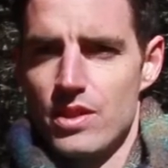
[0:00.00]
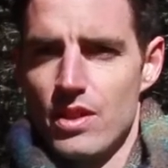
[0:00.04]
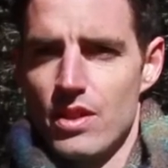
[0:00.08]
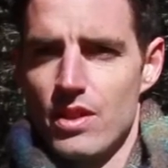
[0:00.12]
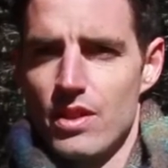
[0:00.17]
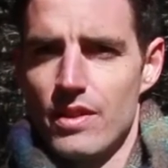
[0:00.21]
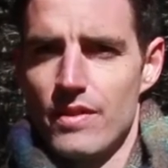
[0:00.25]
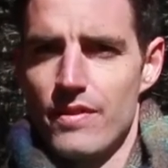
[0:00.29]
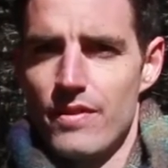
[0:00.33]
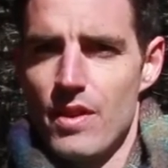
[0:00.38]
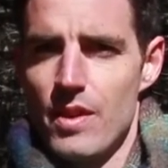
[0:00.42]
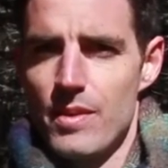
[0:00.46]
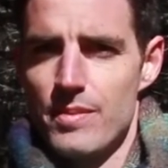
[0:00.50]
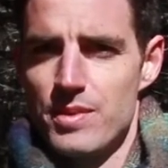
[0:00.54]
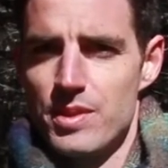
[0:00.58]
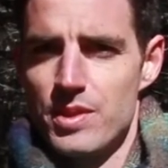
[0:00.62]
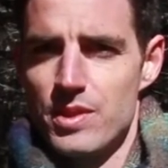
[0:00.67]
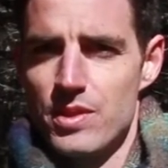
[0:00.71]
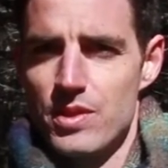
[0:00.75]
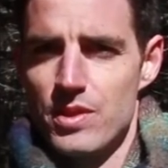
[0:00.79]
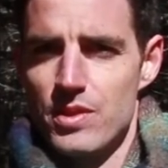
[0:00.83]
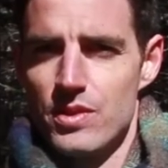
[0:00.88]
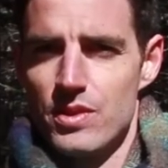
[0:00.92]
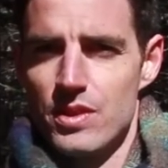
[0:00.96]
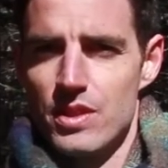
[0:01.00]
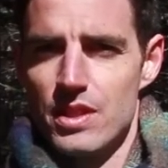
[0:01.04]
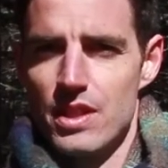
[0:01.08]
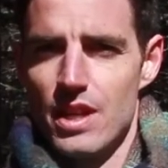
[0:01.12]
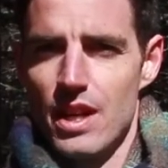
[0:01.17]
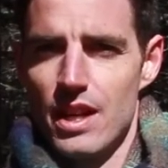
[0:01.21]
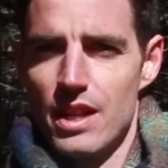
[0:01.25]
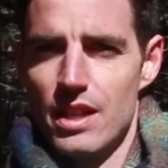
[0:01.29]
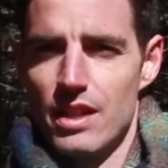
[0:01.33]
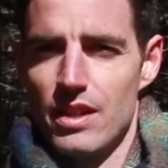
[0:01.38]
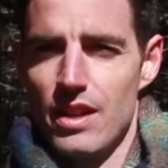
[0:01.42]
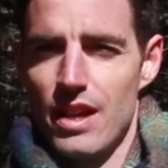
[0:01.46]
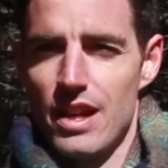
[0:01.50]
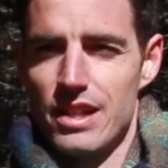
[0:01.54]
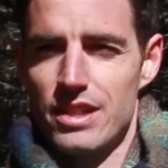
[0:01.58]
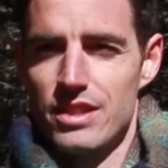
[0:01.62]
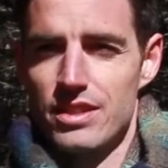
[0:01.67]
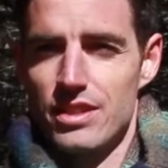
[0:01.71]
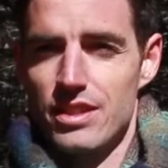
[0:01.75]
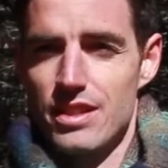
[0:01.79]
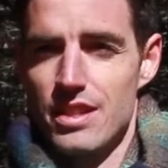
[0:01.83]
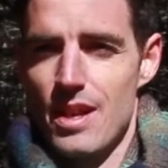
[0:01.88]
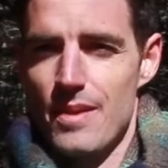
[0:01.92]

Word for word: Clark Phillips and Susan Tyler, actually